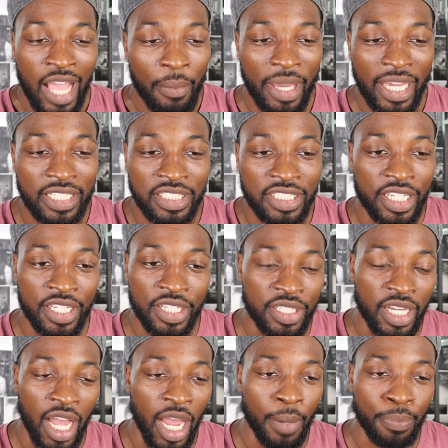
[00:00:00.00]
can
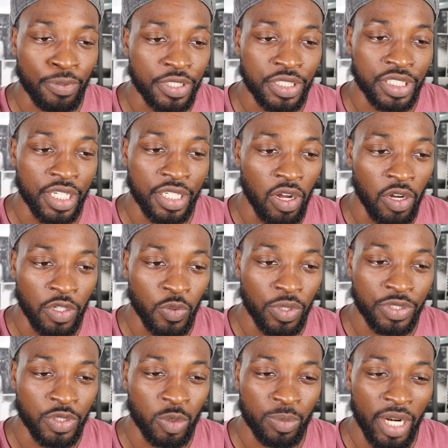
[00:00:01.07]
say I appreciate it all you
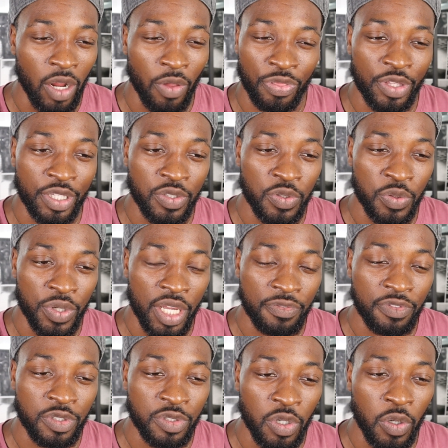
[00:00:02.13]
want to, but I don't think you'll
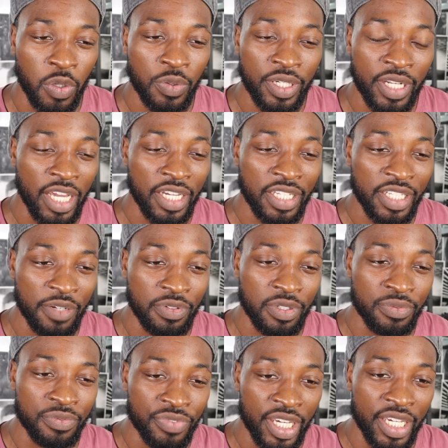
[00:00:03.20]
ever know, and I can never
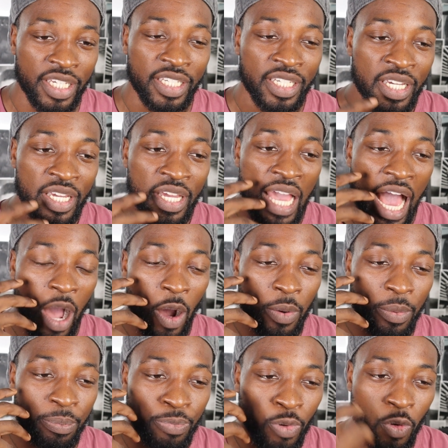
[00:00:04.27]
convey
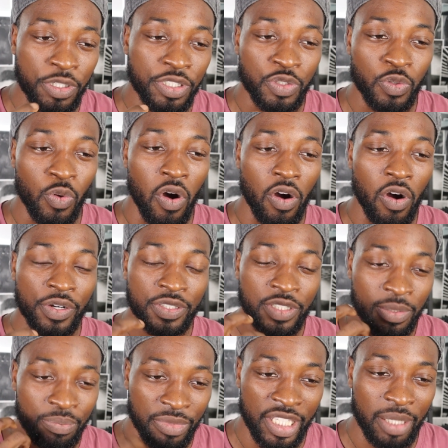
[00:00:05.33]
how important you are
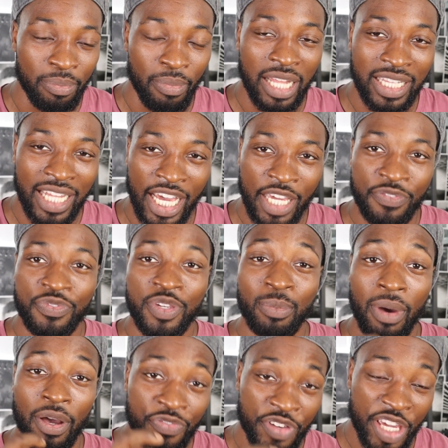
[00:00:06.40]
to me in my life
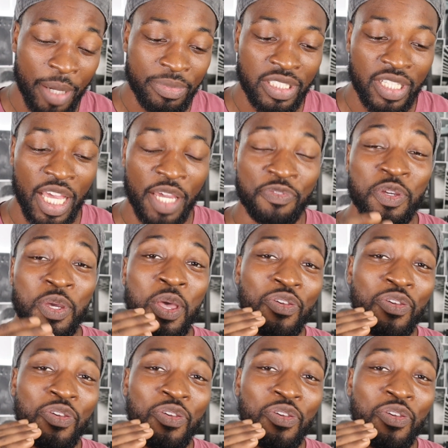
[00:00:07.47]
and my family's life.